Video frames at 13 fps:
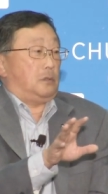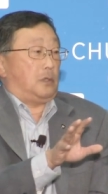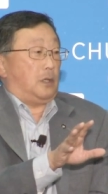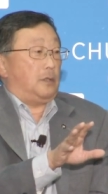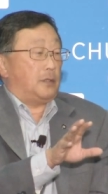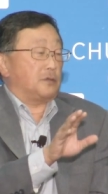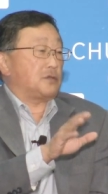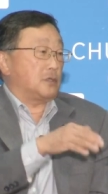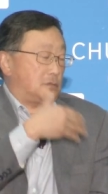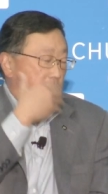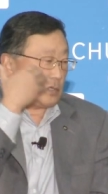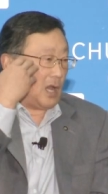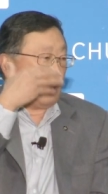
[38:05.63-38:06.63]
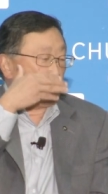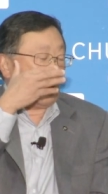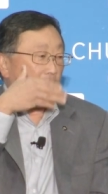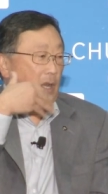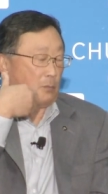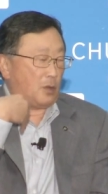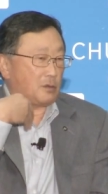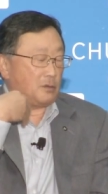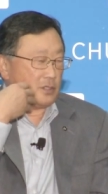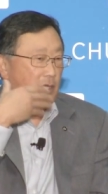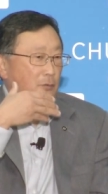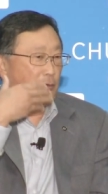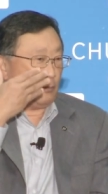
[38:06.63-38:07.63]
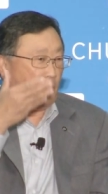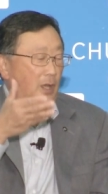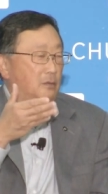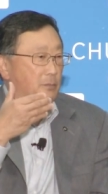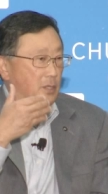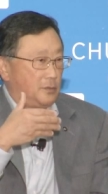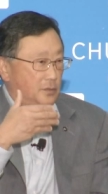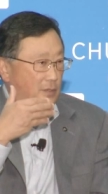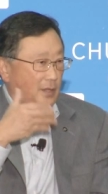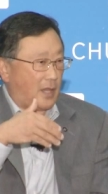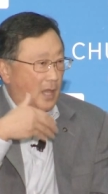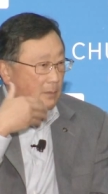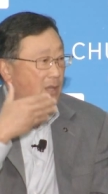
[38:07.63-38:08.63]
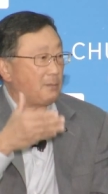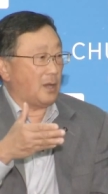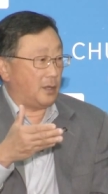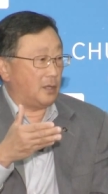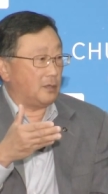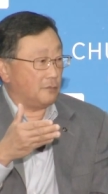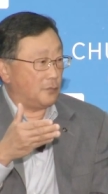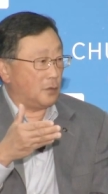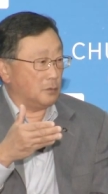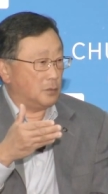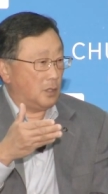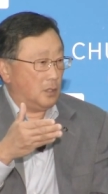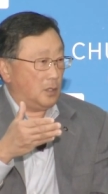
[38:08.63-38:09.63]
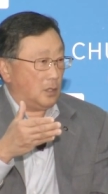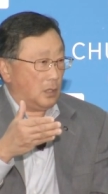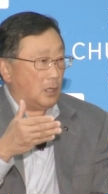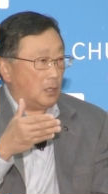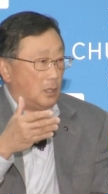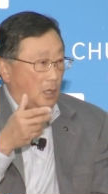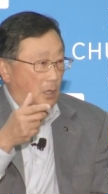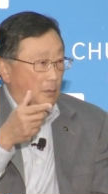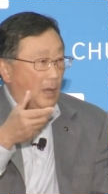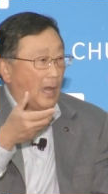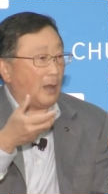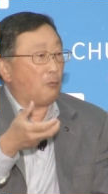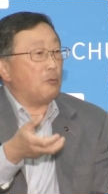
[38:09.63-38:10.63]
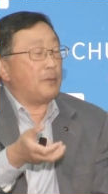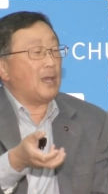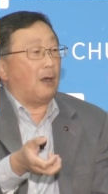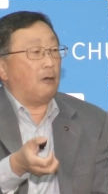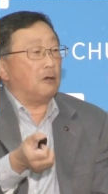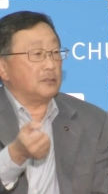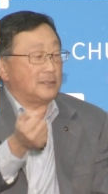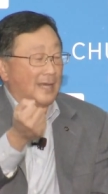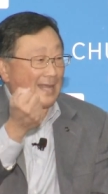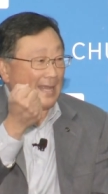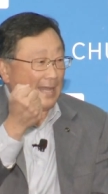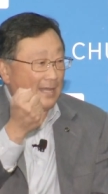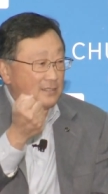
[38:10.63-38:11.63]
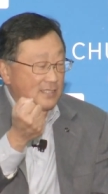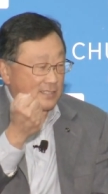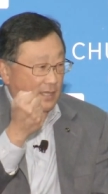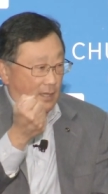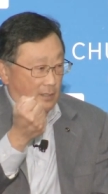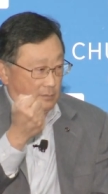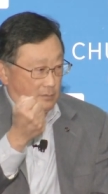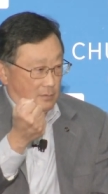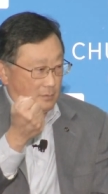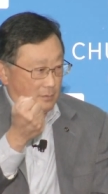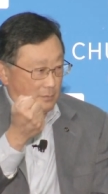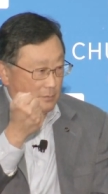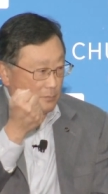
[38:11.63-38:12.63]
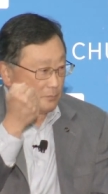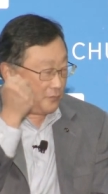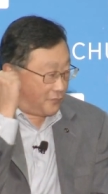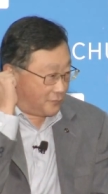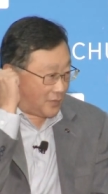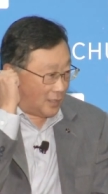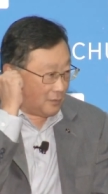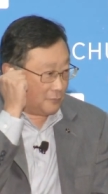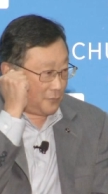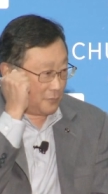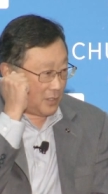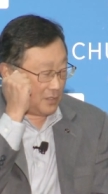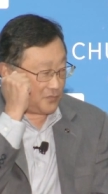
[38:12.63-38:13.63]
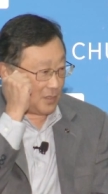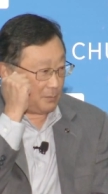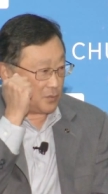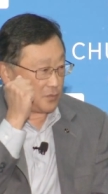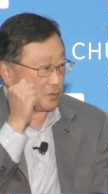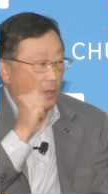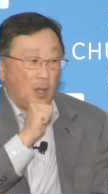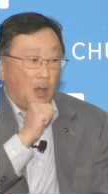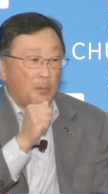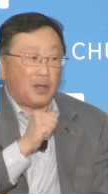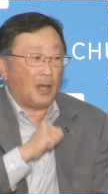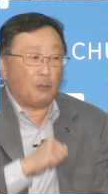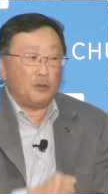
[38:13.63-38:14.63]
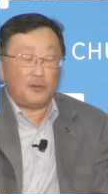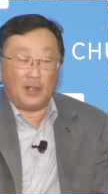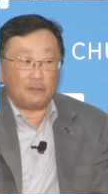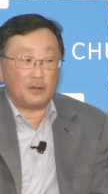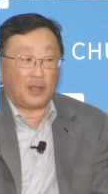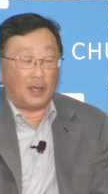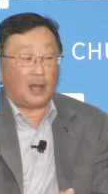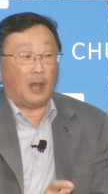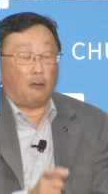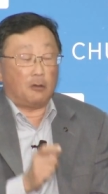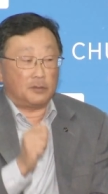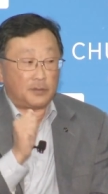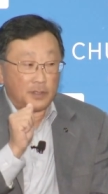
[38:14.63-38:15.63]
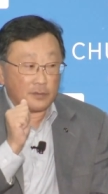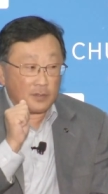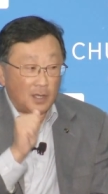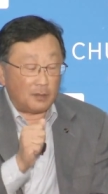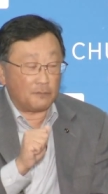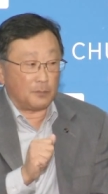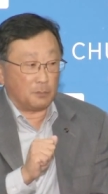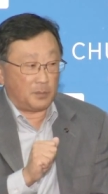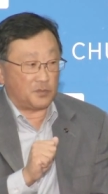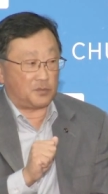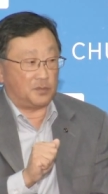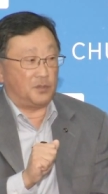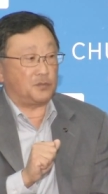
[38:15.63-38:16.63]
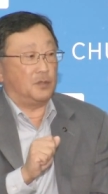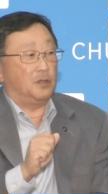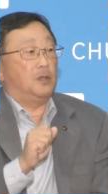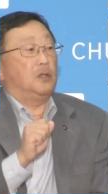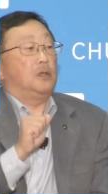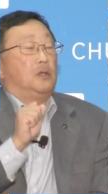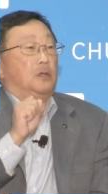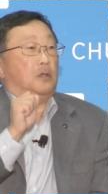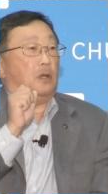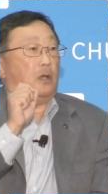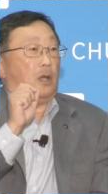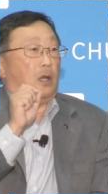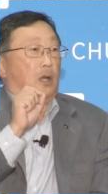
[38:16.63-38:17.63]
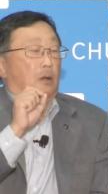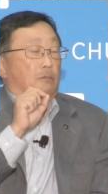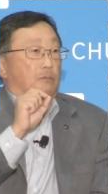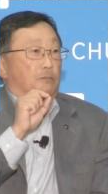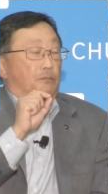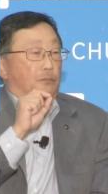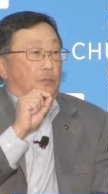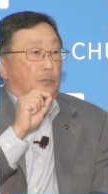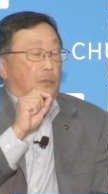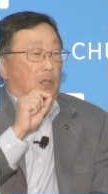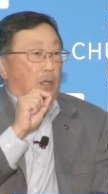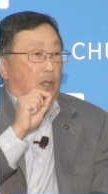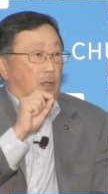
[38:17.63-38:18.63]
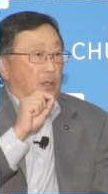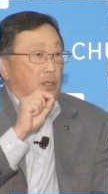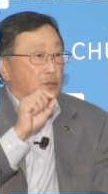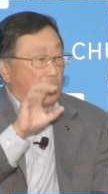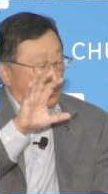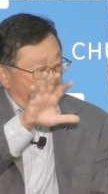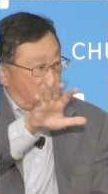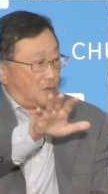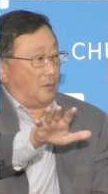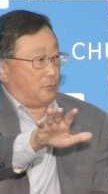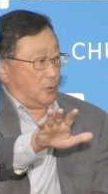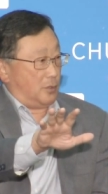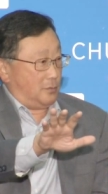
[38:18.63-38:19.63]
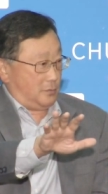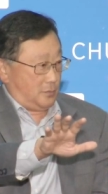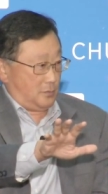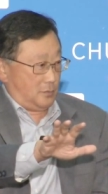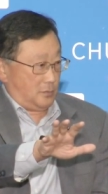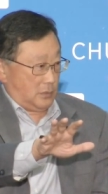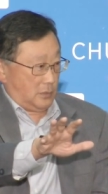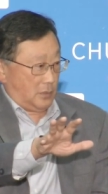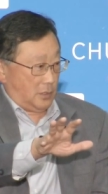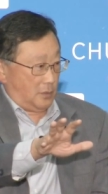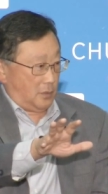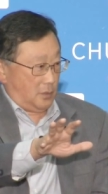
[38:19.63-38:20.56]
okay, there was a timeline, I'm not going to tell you when, but if I can make money off the phone, uh, I will be out of that handset, telephone handset business, but I will never get out of the telephone business um, uh, in terms of software. Uh,